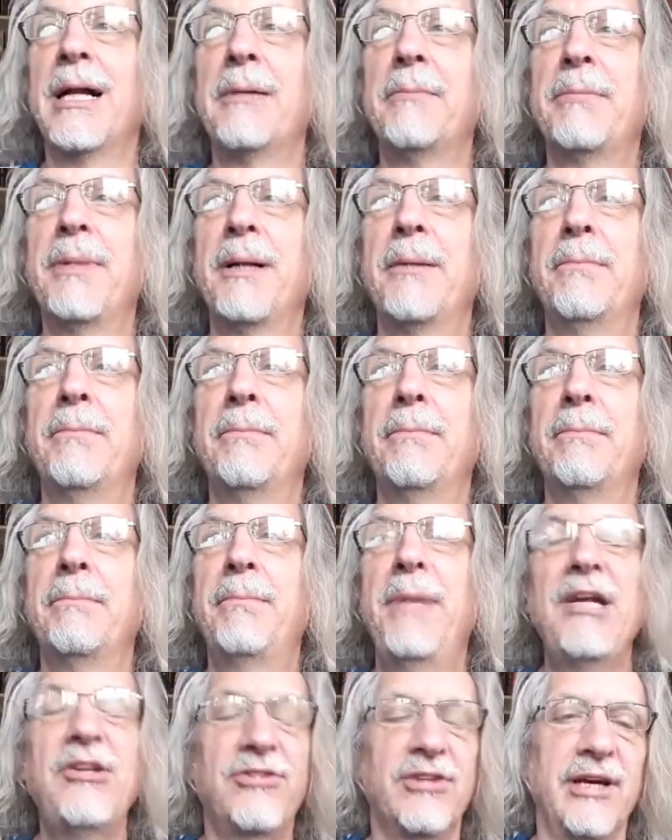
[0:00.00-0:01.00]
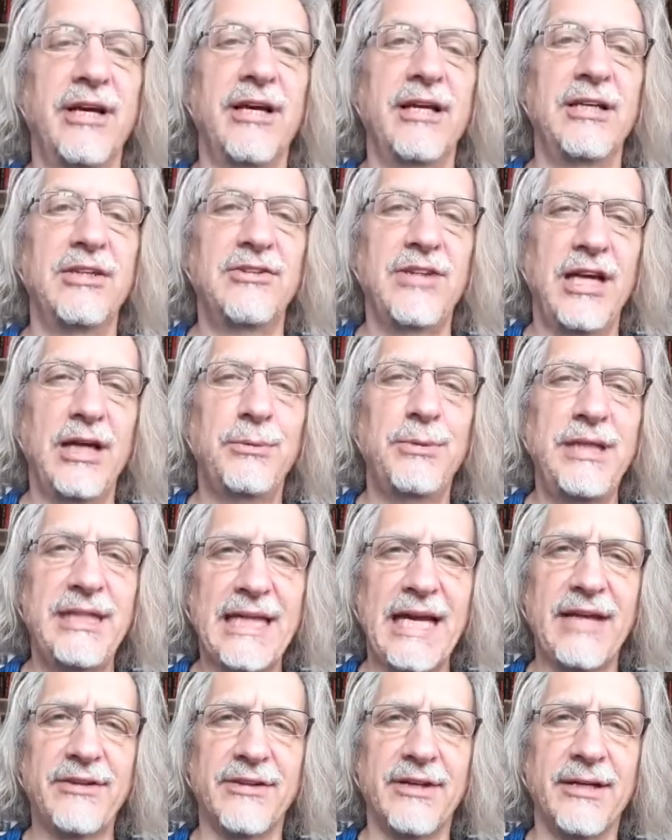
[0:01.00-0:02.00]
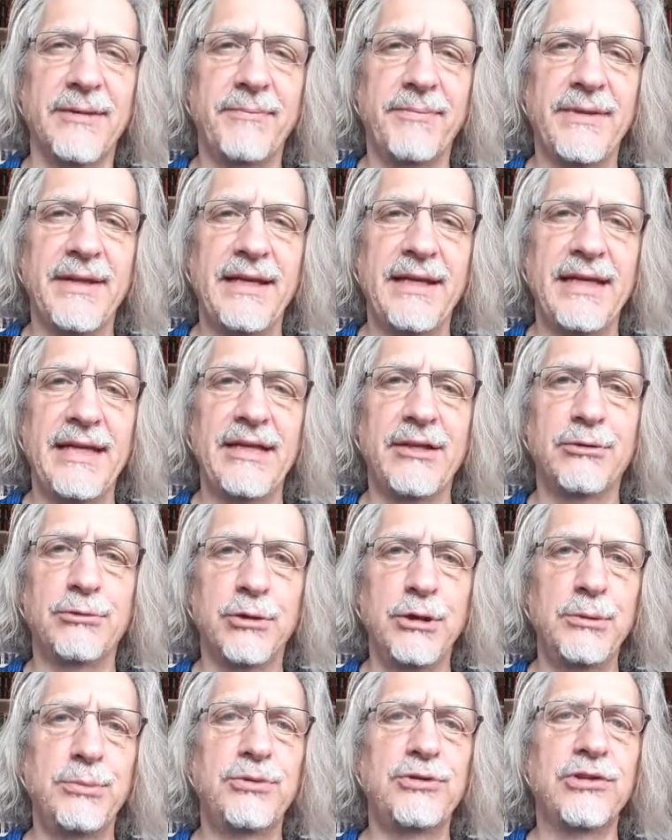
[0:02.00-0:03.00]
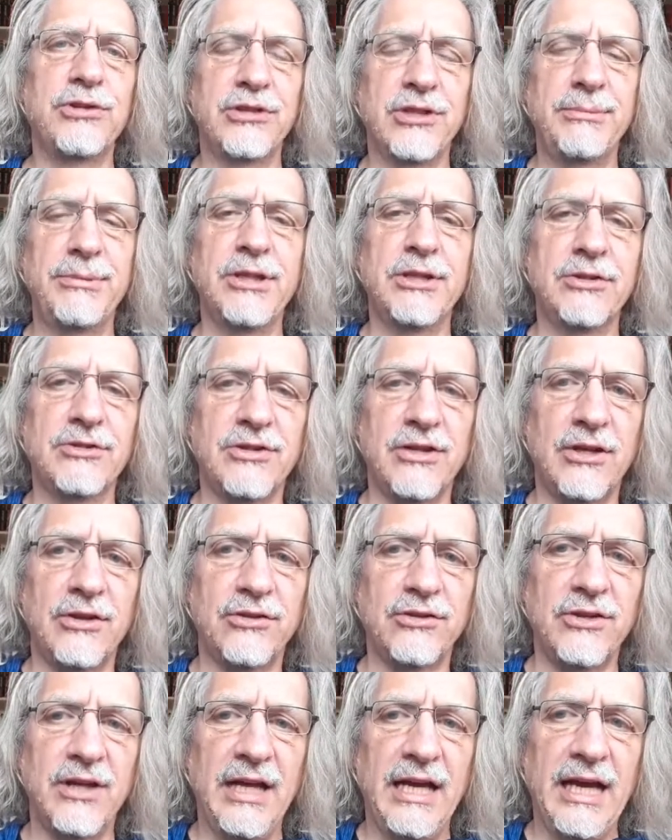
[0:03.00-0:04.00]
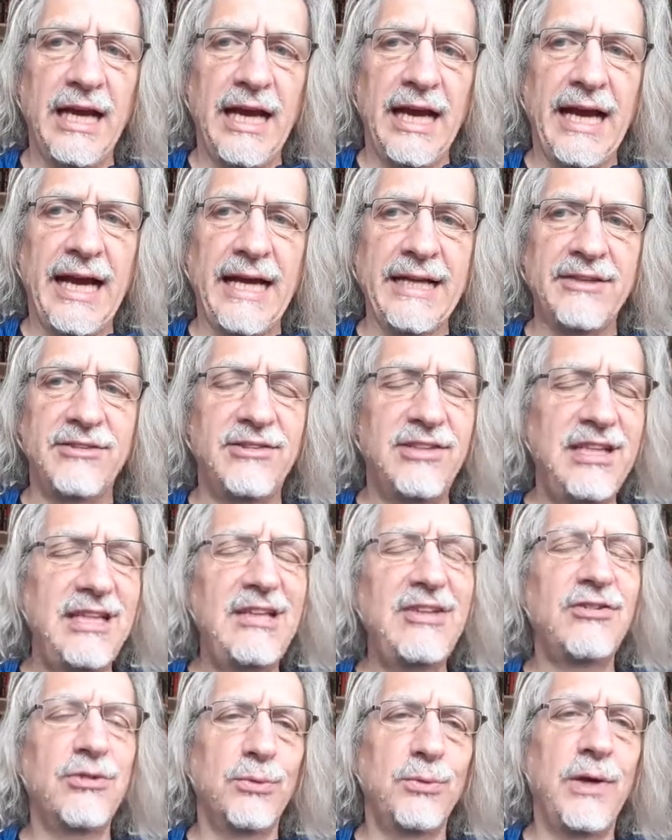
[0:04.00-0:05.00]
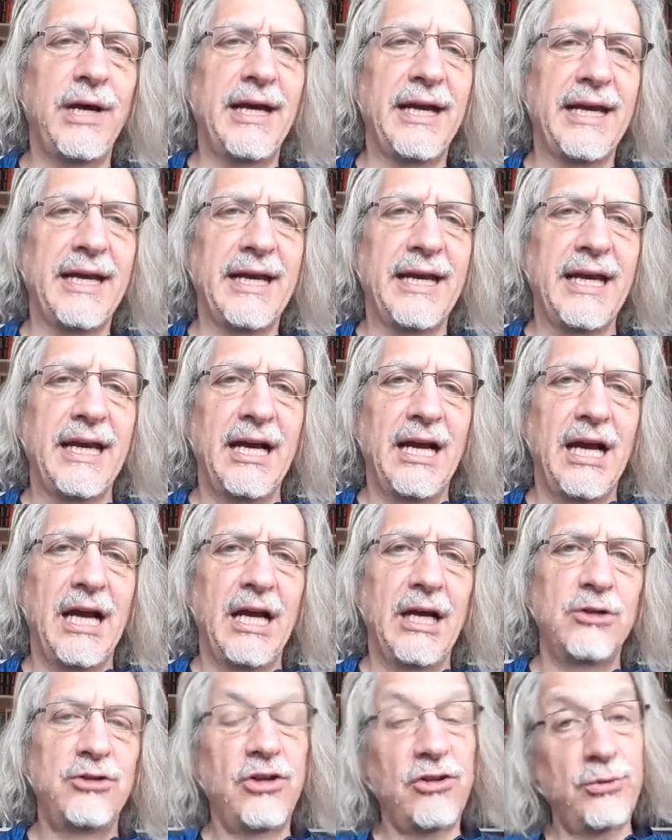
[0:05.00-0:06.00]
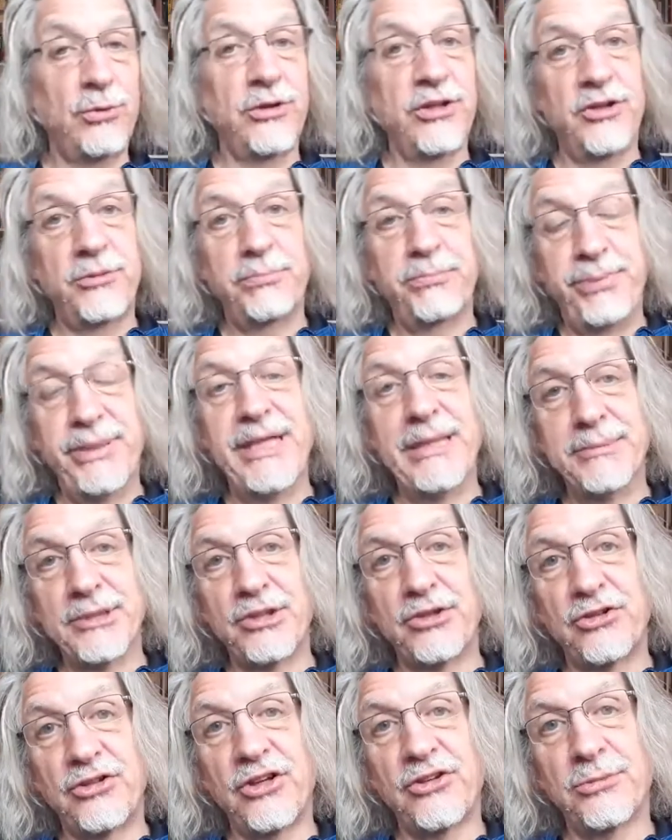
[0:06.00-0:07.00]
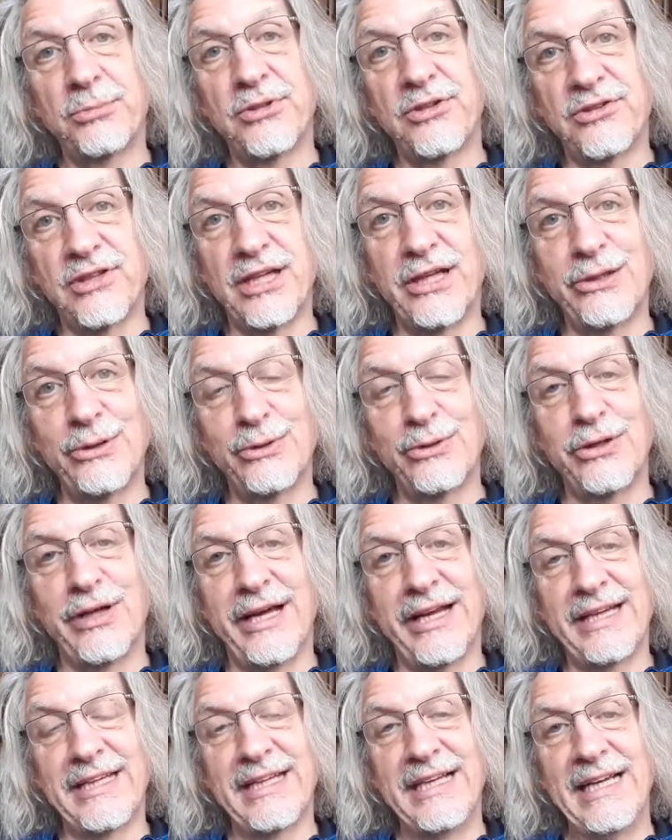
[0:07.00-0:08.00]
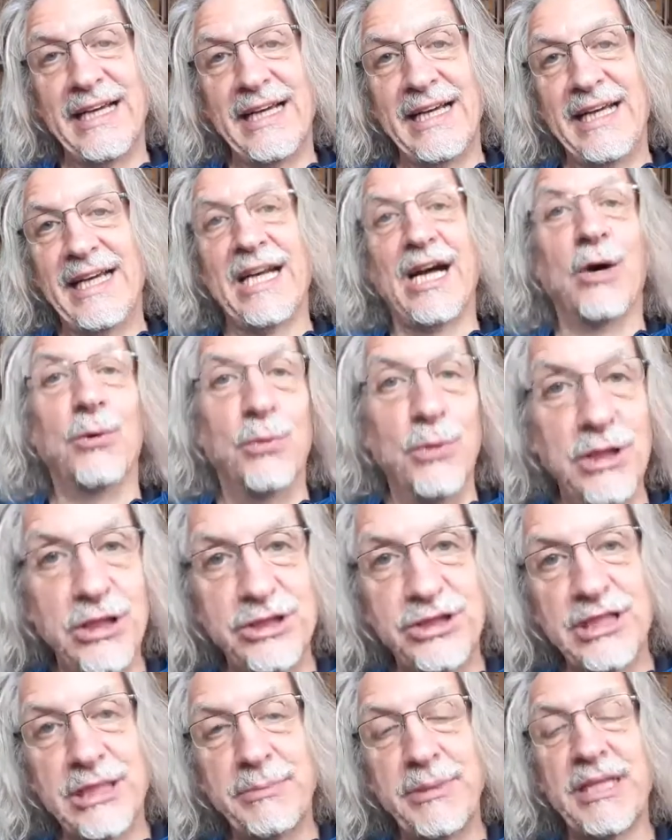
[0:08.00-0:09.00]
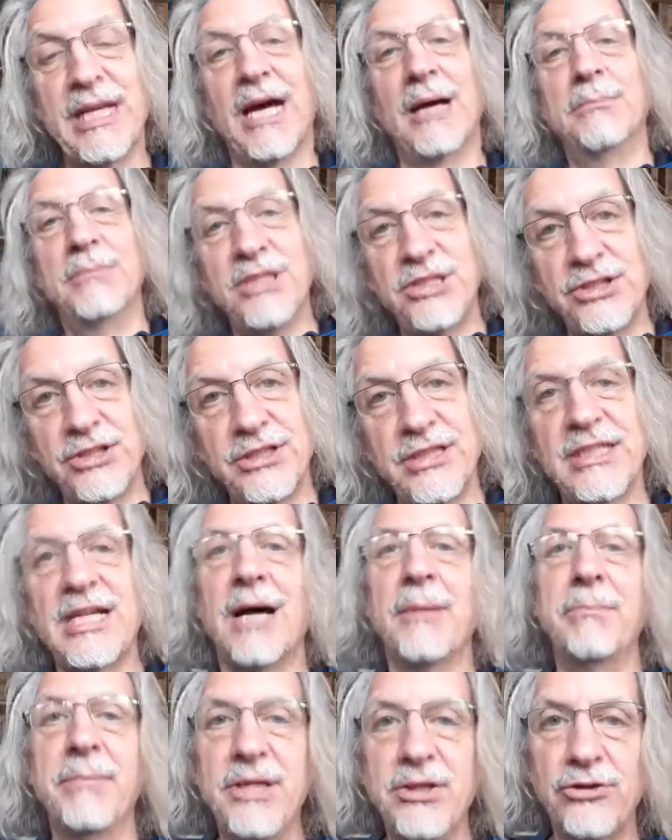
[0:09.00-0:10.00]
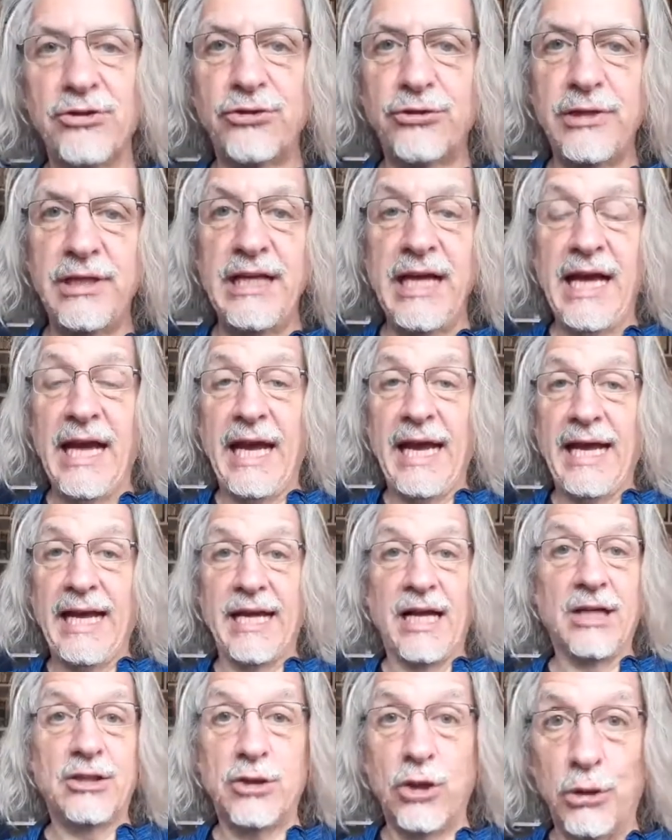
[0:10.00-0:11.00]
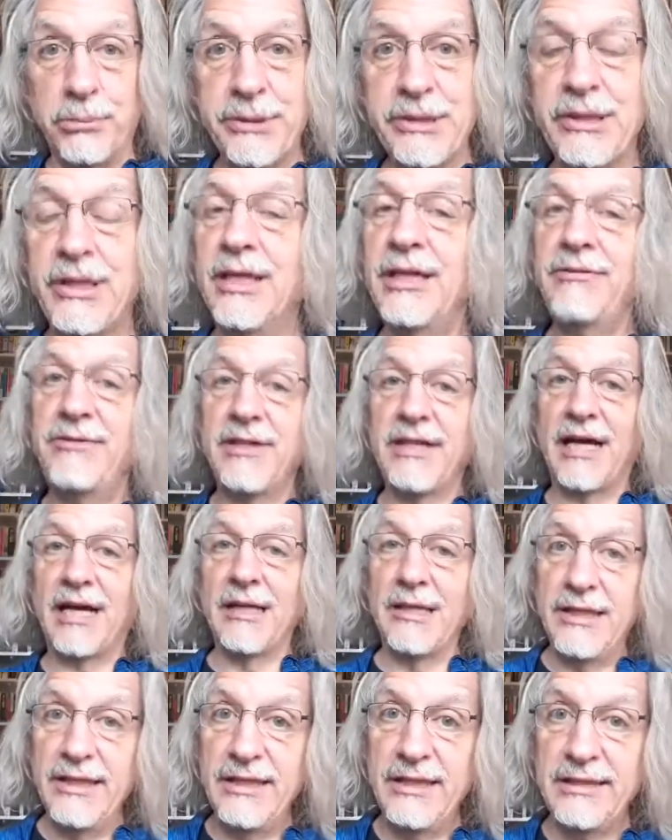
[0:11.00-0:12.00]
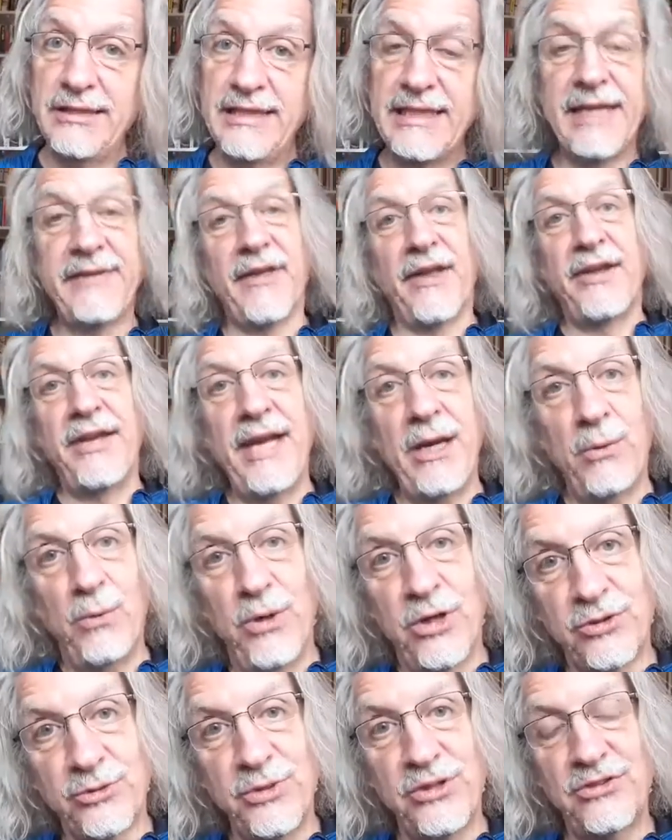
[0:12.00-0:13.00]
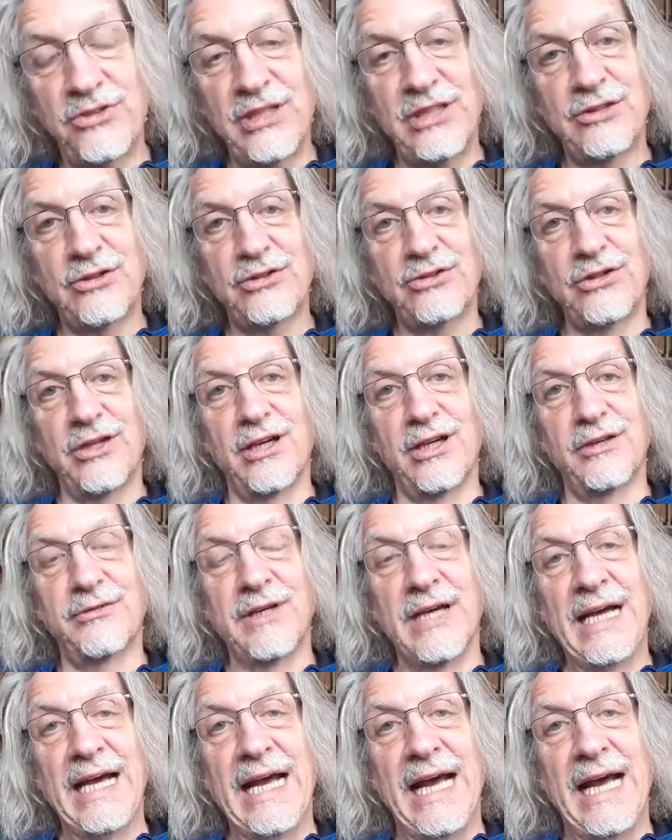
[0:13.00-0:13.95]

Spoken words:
But better is how we gather in groups and communities and tease away just what this permanent adjustment is going to look like in our worship, in our mission, in our ministry, in our common life, in our learning, in the networks we seek to serve,